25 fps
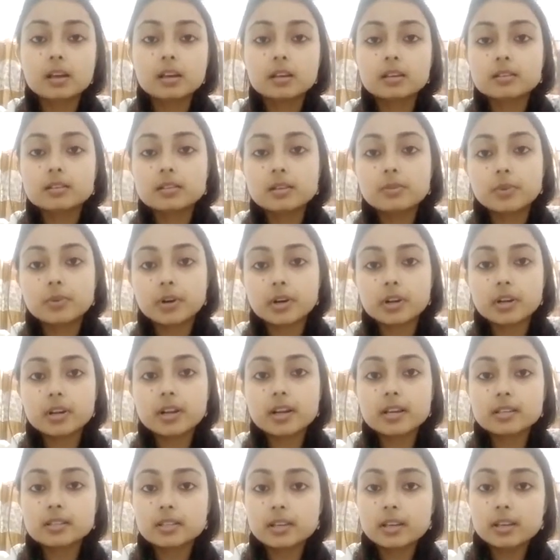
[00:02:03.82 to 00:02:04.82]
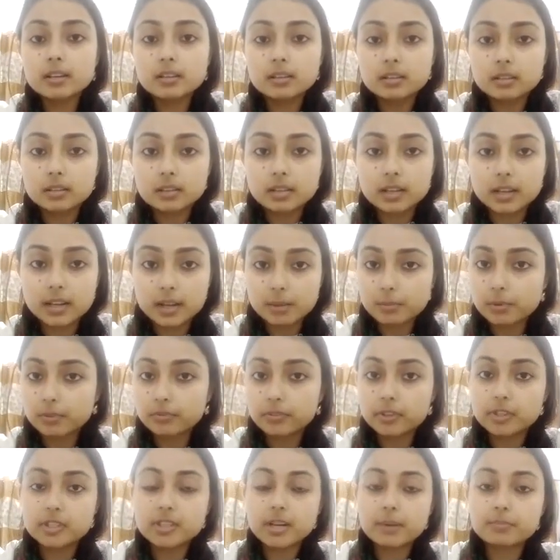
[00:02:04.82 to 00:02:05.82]
See, what did I say? The name of
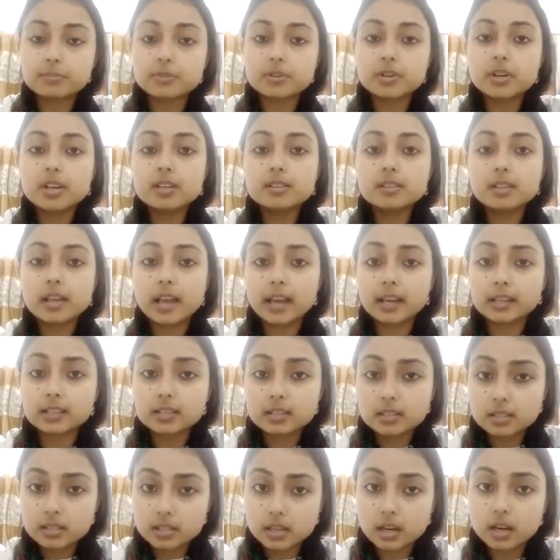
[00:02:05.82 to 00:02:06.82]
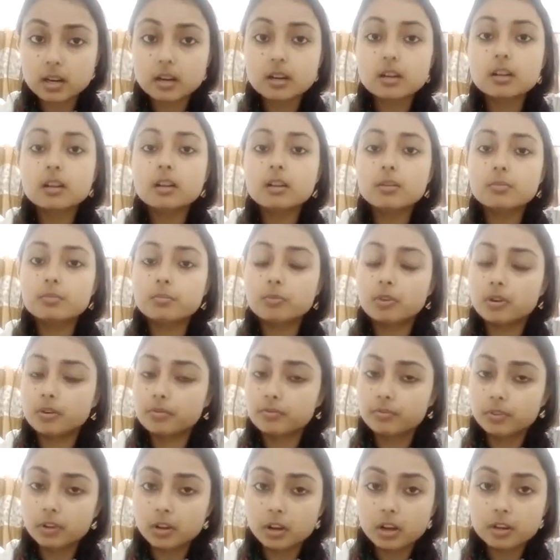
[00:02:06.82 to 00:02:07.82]
the chapter is External
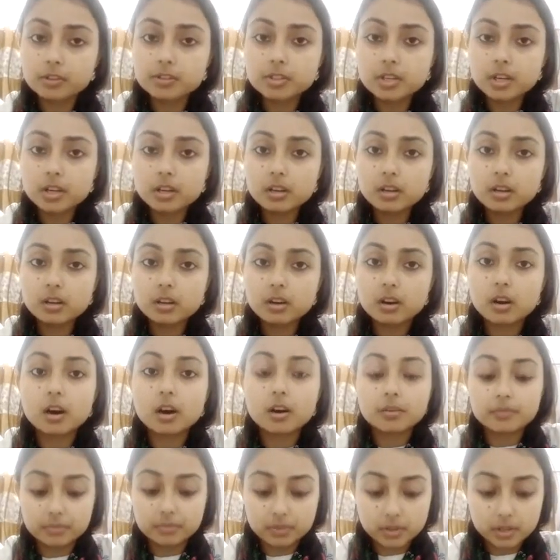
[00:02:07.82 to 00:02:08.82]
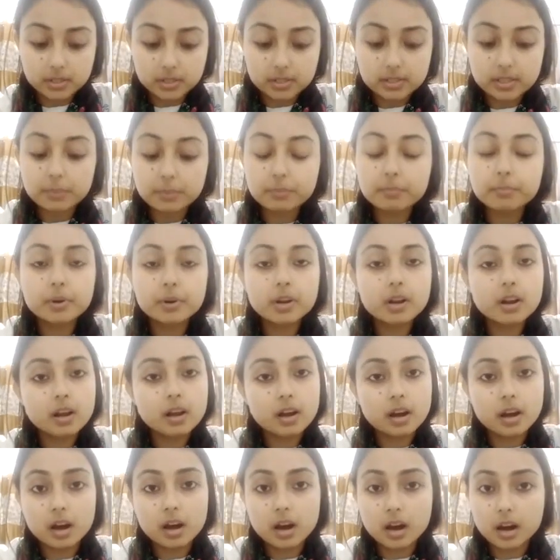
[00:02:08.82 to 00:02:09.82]
Morphology of Simple
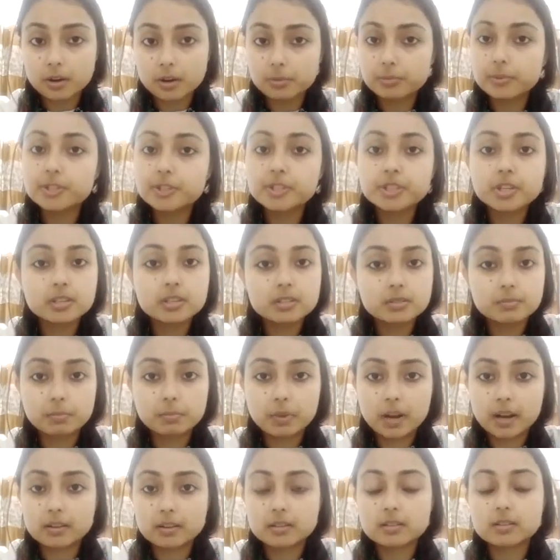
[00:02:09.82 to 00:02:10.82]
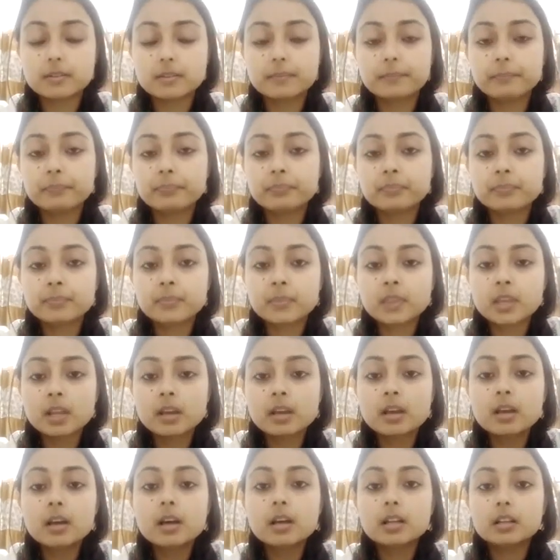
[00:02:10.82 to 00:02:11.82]
Herbaceous Plant.
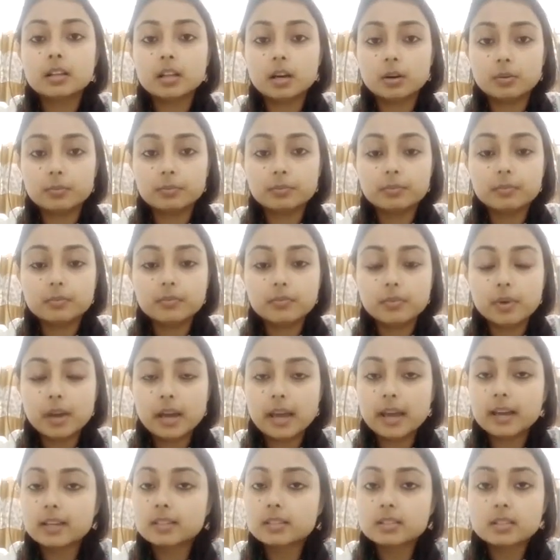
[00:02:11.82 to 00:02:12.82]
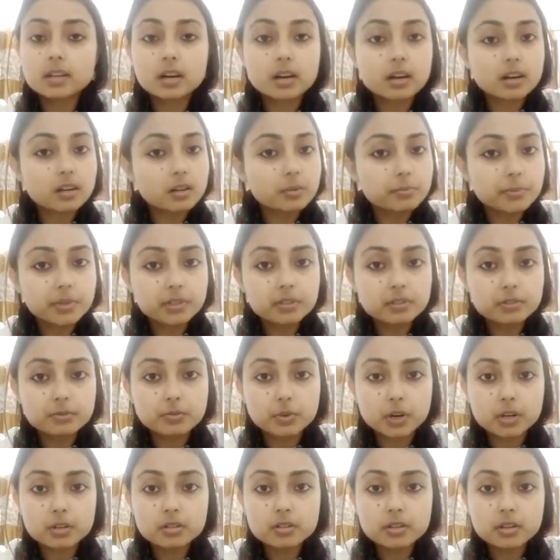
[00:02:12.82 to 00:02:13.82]
Now, external means
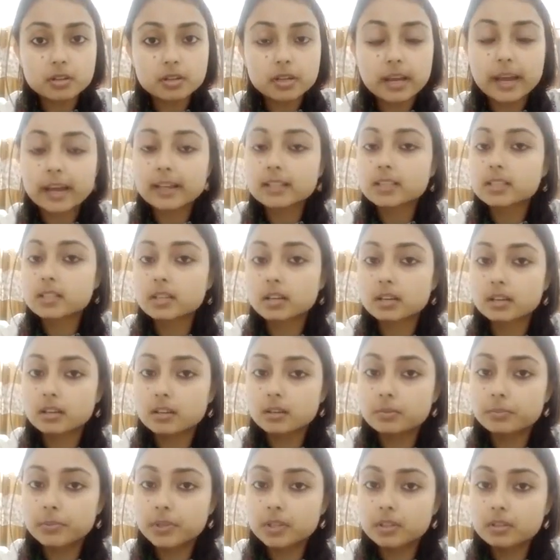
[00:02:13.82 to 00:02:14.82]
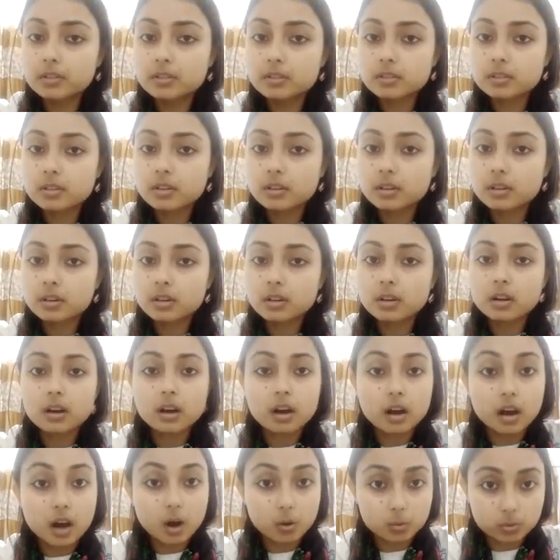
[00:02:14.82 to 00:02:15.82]
what? External means
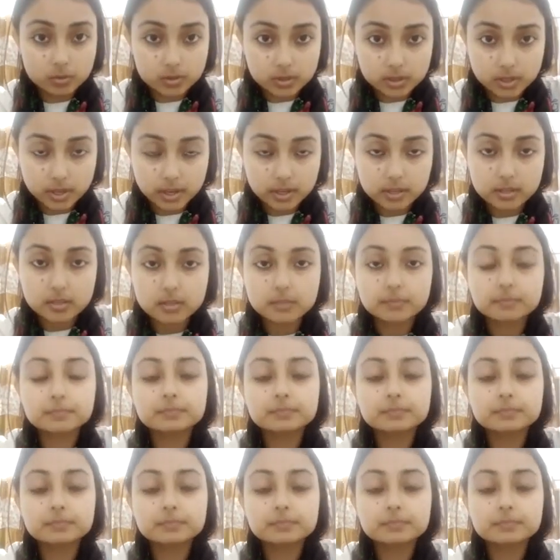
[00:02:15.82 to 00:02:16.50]
outside.